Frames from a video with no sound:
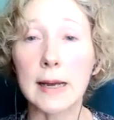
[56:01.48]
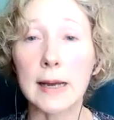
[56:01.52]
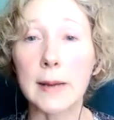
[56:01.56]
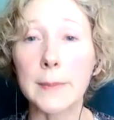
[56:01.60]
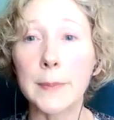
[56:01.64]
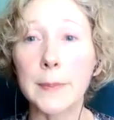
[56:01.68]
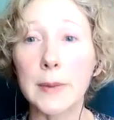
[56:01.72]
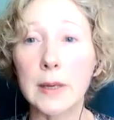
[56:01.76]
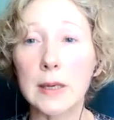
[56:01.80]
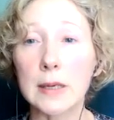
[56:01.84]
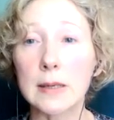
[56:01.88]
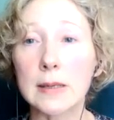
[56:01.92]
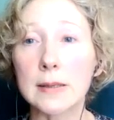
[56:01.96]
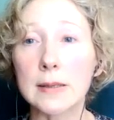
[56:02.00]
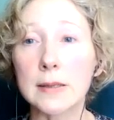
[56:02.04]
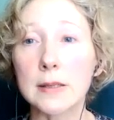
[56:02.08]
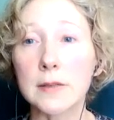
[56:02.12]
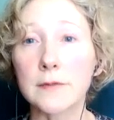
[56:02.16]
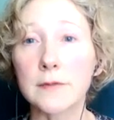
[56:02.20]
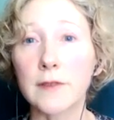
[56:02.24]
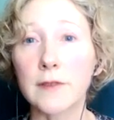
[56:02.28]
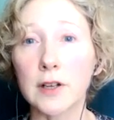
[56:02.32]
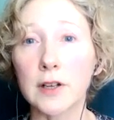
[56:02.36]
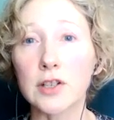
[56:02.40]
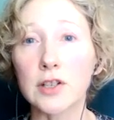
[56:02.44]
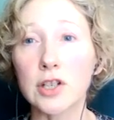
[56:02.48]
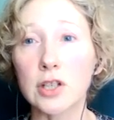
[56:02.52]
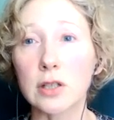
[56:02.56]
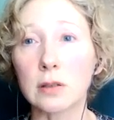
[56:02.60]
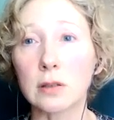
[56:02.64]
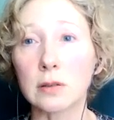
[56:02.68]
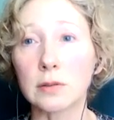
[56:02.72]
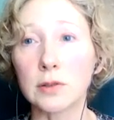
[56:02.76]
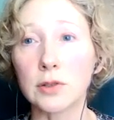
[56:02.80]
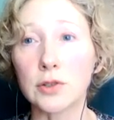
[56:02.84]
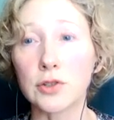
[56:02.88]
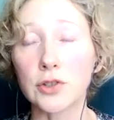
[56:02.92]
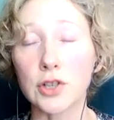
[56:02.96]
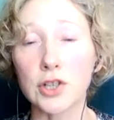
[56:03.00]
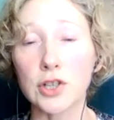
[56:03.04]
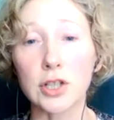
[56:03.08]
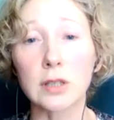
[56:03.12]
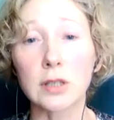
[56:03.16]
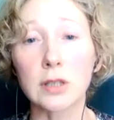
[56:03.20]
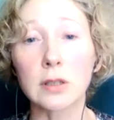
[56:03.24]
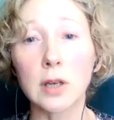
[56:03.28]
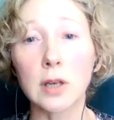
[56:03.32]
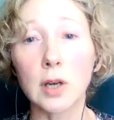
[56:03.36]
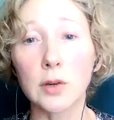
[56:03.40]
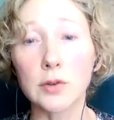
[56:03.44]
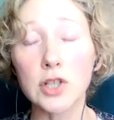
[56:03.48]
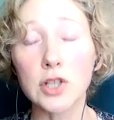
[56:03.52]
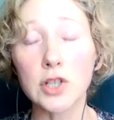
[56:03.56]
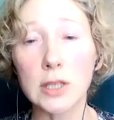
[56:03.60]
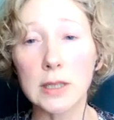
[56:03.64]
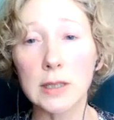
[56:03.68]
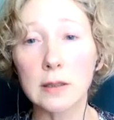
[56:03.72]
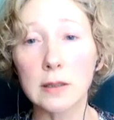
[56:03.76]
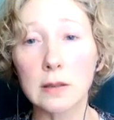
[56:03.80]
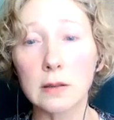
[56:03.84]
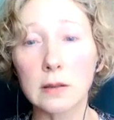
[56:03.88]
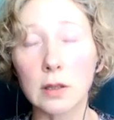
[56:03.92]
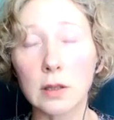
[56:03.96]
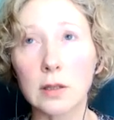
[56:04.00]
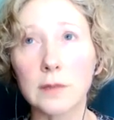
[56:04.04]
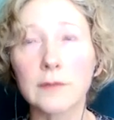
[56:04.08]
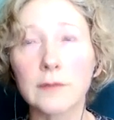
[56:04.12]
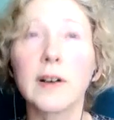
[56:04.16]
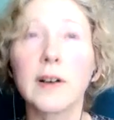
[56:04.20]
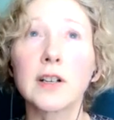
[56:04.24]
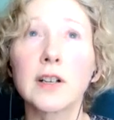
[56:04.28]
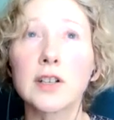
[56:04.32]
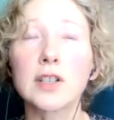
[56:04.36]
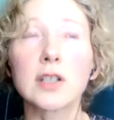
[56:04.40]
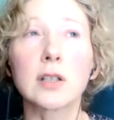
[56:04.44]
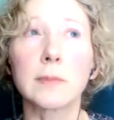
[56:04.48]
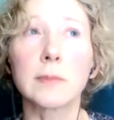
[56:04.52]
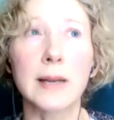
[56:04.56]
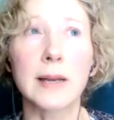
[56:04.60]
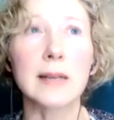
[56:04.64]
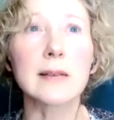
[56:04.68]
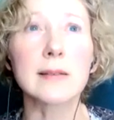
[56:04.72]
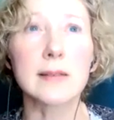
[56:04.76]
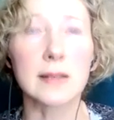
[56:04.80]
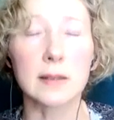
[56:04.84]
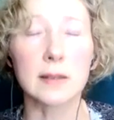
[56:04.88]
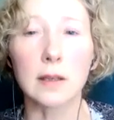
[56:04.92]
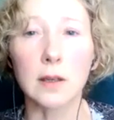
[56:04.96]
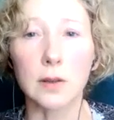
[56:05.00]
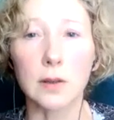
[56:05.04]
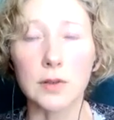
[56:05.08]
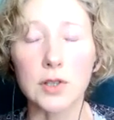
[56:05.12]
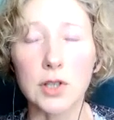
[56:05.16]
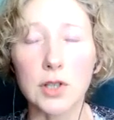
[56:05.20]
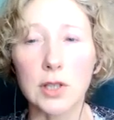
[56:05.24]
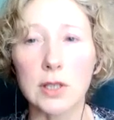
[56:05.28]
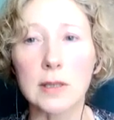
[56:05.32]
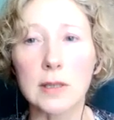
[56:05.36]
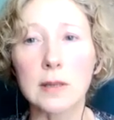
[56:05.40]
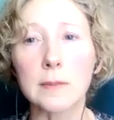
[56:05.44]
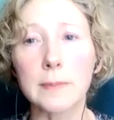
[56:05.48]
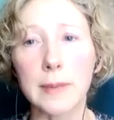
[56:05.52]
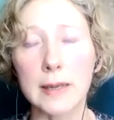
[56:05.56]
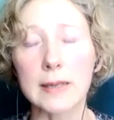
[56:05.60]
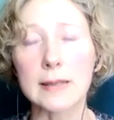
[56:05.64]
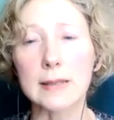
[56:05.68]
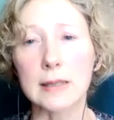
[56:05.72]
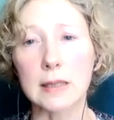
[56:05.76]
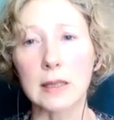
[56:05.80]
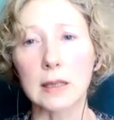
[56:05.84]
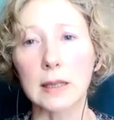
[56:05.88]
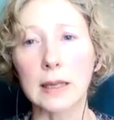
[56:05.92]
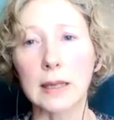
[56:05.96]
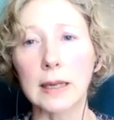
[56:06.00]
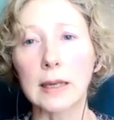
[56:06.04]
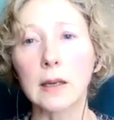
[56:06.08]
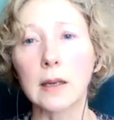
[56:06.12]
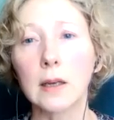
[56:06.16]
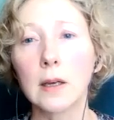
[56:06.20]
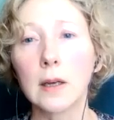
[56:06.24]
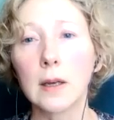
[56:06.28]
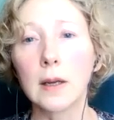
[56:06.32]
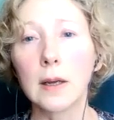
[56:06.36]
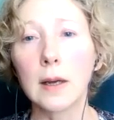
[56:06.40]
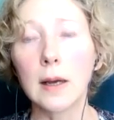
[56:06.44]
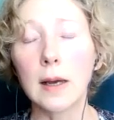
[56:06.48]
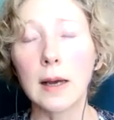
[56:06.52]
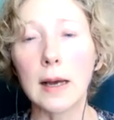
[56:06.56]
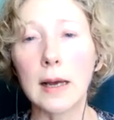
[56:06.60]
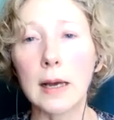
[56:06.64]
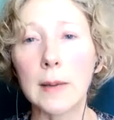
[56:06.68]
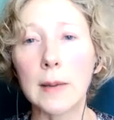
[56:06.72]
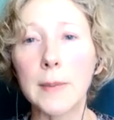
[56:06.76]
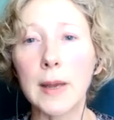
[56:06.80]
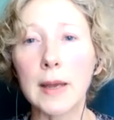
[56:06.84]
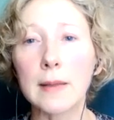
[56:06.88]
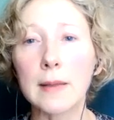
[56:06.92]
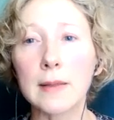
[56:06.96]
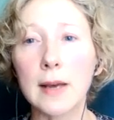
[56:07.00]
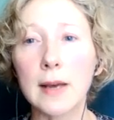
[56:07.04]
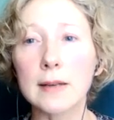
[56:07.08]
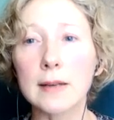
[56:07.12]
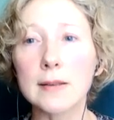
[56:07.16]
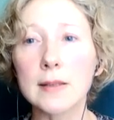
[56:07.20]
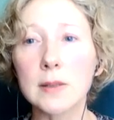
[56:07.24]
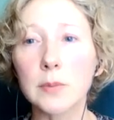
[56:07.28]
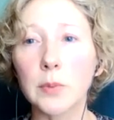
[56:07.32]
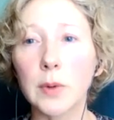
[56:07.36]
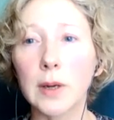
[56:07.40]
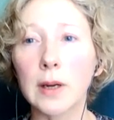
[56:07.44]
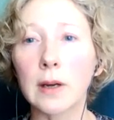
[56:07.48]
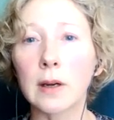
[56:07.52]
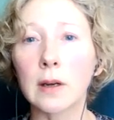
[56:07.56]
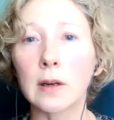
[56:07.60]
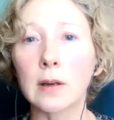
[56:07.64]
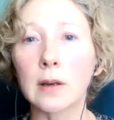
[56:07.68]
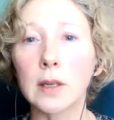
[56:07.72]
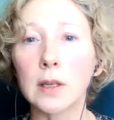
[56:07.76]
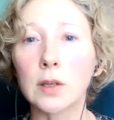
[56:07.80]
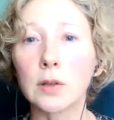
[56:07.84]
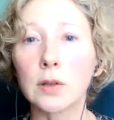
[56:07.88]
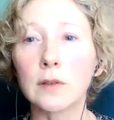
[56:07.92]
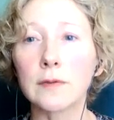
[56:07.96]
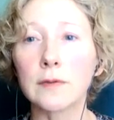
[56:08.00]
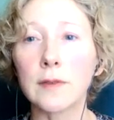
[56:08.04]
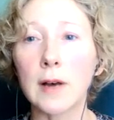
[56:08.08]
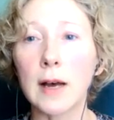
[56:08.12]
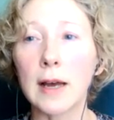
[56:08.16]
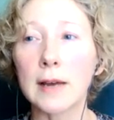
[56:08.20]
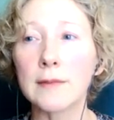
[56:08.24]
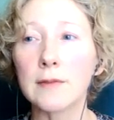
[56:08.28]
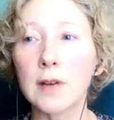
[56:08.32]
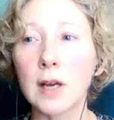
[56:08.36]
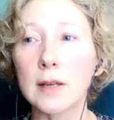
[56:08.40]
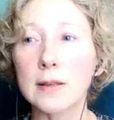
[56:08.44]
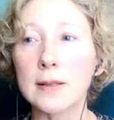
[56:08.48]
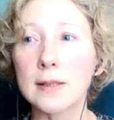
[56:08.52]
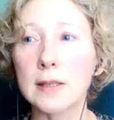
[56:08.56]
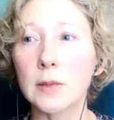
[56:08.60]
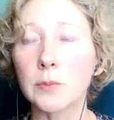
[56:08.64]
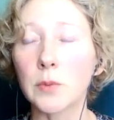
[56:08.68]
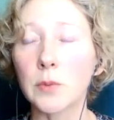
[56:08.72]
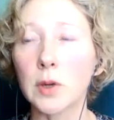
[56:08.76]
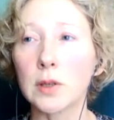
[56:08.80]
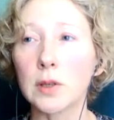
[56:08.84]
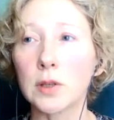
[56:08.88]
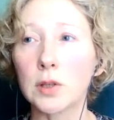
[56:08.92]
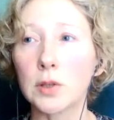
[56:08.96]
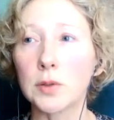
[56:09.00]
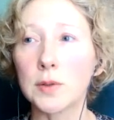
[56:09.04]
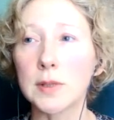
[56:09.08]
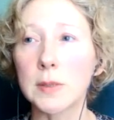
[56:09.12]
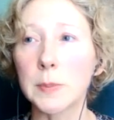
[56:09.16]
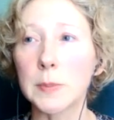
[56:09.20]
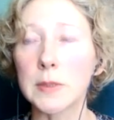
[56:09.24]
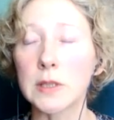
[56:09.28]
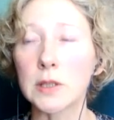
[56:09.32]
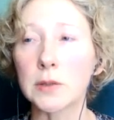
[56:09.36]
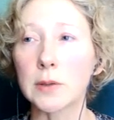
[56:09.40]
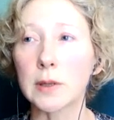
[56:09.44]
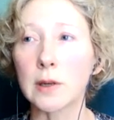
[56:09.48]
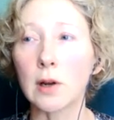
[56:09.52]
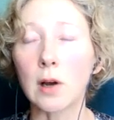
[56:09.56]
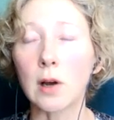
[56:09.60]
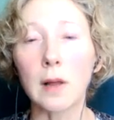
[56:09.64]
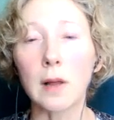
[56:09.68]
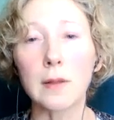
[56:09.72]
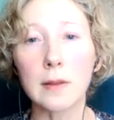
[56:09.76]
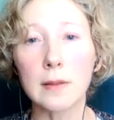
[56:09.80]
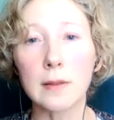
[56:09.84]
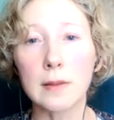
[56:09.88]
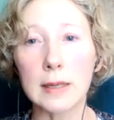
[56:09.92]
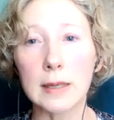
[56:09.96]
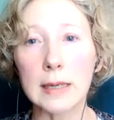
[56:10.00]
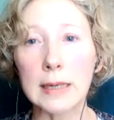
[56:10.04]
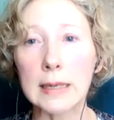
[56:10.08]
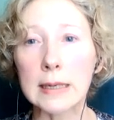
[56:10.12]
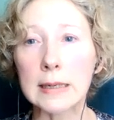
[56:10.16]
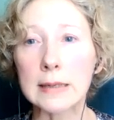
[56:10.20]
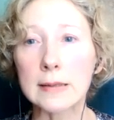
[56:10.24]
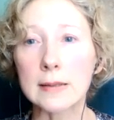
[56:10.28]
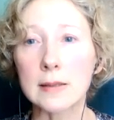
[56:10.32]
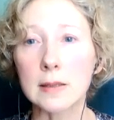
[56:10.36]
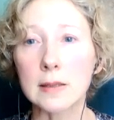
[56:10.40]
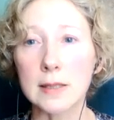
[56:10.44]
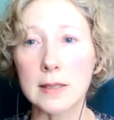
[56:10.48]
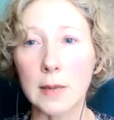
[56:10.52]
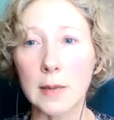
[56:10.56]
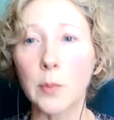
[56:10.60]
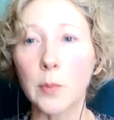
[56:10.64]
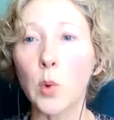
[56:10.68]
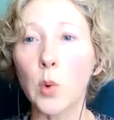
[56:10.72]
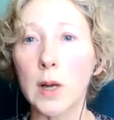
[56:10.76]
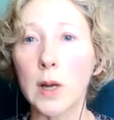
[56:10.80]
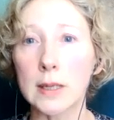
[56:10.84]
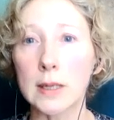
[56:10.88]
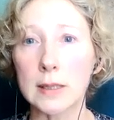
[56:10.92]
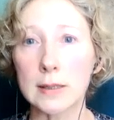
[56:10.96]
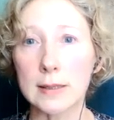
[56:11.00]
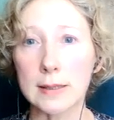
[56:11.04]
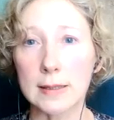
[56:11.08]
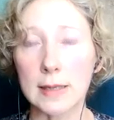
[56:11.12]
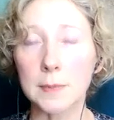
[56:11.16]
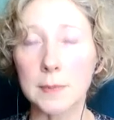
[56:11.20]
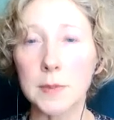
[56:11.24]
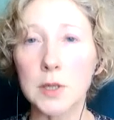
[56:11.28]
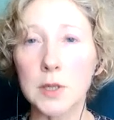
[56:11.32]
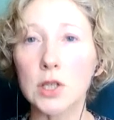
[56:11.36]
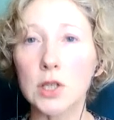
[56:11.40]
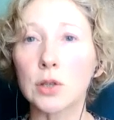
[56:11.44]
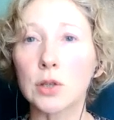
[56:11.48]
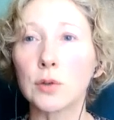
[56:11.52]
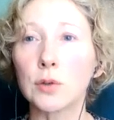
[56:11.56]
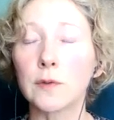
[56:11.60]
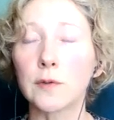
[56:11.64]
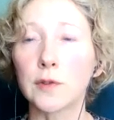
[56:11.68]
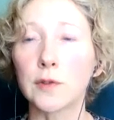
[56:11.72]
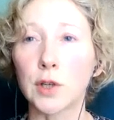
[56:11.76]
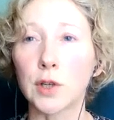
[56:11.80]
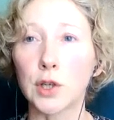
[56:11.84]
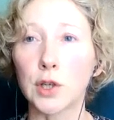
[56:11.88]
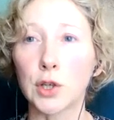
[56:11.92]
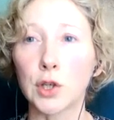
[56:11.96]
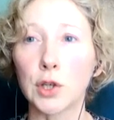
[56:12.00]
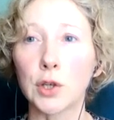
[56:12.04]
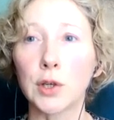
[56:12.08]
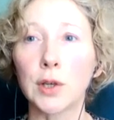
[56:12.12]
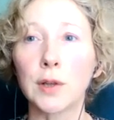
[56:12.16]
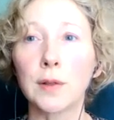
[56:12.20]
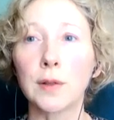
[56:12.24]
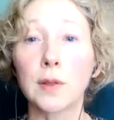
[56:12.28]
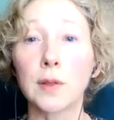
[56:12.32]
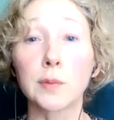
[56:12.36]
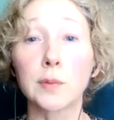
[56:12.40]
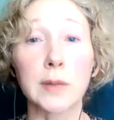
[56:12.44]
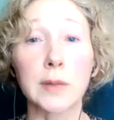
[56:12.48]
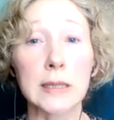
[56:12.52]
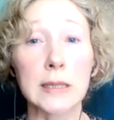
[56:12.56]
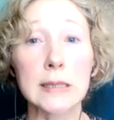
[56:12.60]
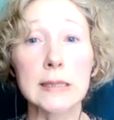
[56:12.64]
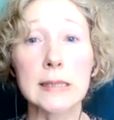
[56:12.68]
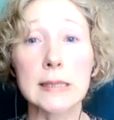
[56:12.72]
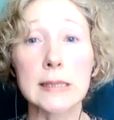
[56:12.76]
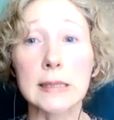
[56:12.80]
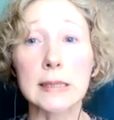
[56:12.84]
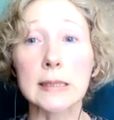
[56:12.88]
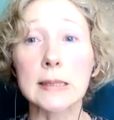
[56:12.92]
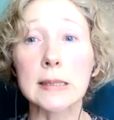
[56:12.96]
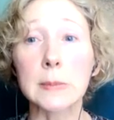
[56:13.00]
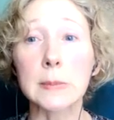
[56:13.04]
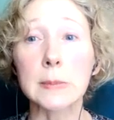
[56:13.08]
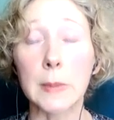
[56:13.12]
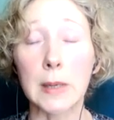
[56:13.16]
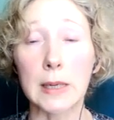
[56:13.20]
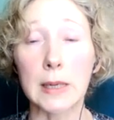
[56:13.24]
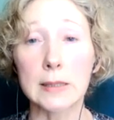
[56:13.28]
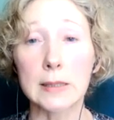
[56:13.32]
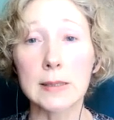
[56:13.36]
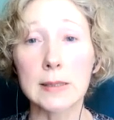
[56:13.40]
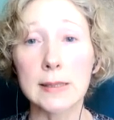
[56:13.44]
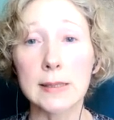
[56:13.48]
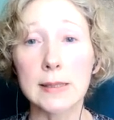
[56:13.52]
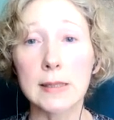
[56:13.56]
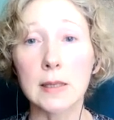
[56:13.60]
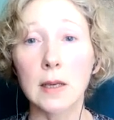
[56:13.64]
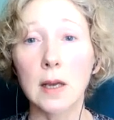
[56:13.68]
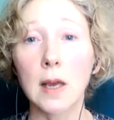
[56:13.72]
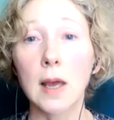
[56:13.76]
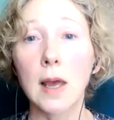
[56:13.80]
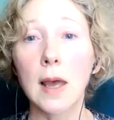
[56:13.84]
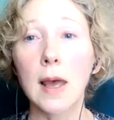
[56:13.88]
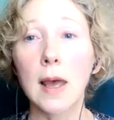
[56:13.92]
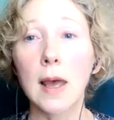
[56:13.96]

step is functional nutrition coaching or functional medicine coaching, basically. Um, and that's where, you know, if I've got someone who's been doing all the things, step one and step two, for a good three to six months,